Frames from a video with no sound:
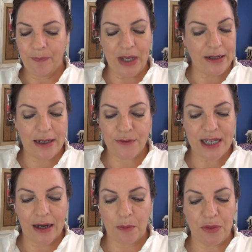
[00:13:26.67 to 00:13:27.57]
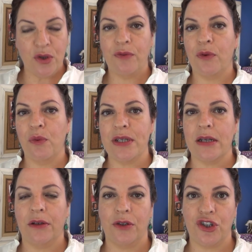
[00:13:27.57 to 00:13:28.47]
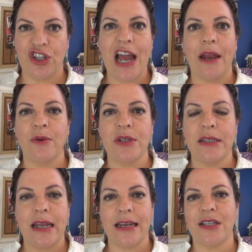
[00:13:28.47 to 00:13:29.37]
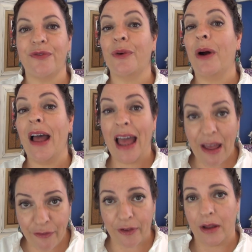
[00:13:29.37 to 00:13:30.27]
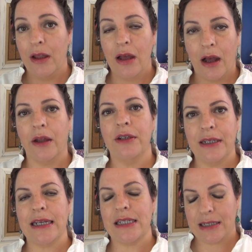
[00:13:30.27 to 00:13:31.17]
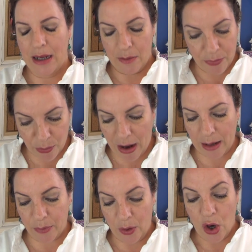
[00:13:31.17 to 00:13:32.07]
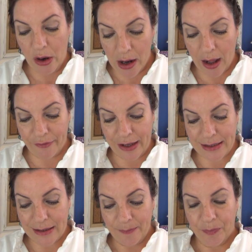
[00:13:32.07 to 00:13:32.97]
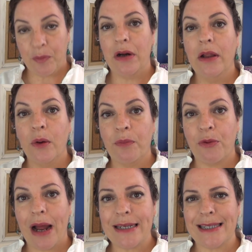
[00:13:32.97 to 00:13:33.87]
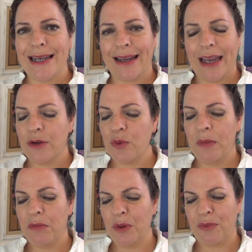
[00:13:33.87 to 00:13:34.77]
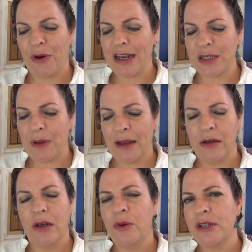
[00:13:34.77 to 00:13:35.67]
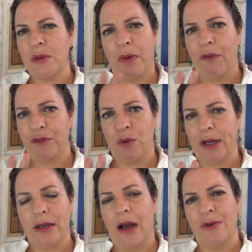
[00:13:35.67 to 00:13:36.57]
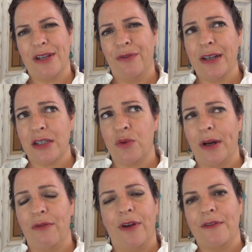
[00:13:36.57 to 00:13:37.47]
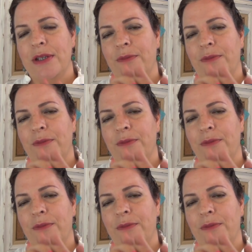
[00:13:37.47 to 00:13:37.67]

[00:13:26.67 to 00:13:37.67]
and gives that beautiful result. The shadow stays forever on this primer. Love it. Little pricey. I can't remember the price, but I know it's above twenty dollars. I think it's twenty-five dollars,